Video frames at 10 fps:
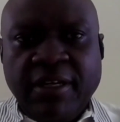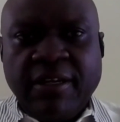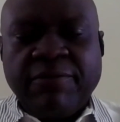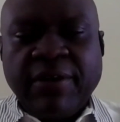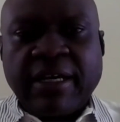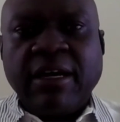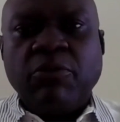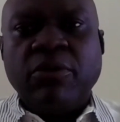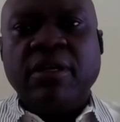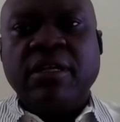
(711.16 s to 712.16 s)
The fact that
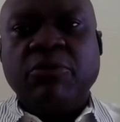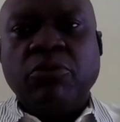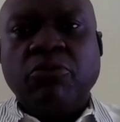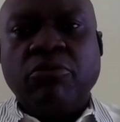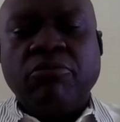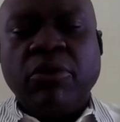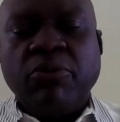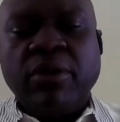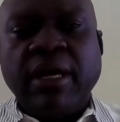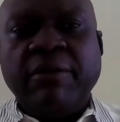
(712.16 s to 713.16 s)

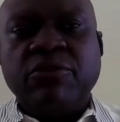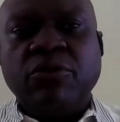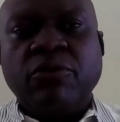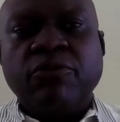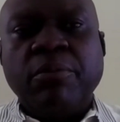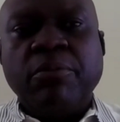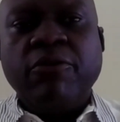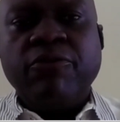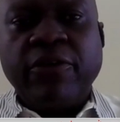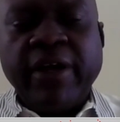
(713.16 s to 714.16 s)
we'll have to look for
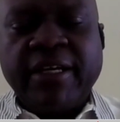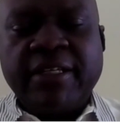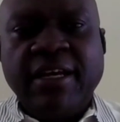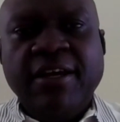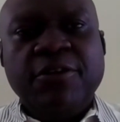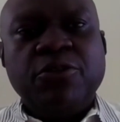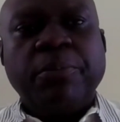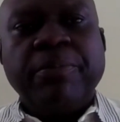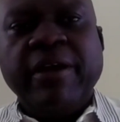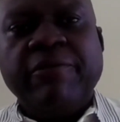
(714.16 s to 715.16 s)
more forex
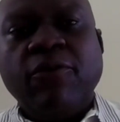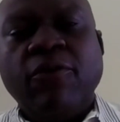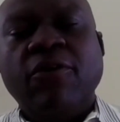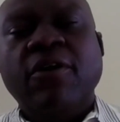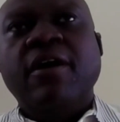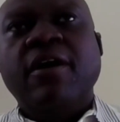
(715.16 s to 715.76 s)
to pay for